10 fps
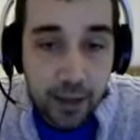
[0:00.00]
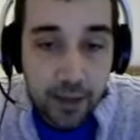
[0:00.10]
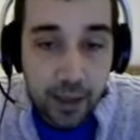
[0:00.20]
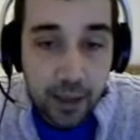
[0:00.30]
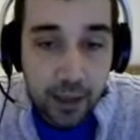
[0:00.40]

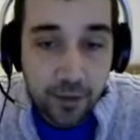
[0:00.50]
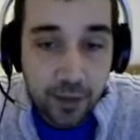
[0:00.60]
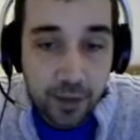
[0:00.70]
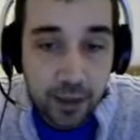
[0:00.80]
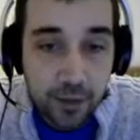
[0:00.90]
that gave
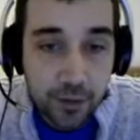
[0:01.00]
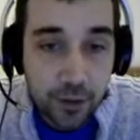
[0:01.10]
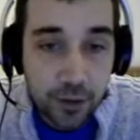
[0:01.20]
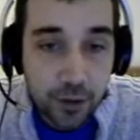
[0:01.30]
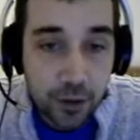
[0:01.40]
me enough
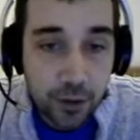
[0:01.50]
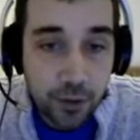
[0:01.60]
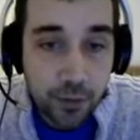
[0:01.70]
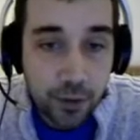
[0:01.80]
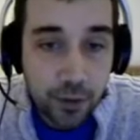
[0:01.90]

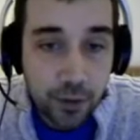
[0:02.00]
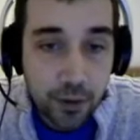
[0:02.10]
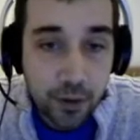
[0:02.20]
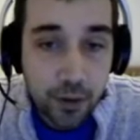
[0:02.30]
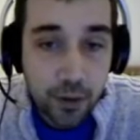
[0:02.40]
stone.
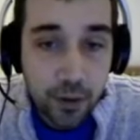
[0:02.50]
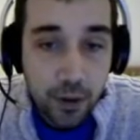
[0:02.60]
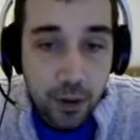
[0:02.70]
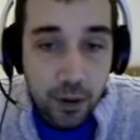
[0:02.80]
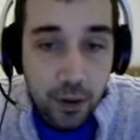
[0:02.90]

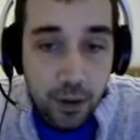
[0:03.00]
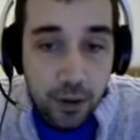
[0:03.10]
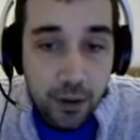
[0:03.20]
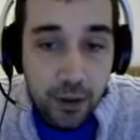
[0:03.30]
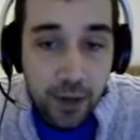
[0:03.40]

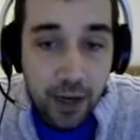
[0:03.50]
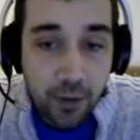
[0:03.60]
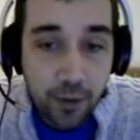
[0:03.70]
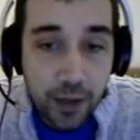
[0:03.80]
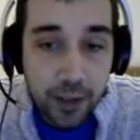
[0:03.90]
So
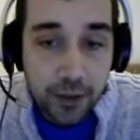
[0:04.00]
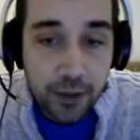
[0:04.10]
now I need to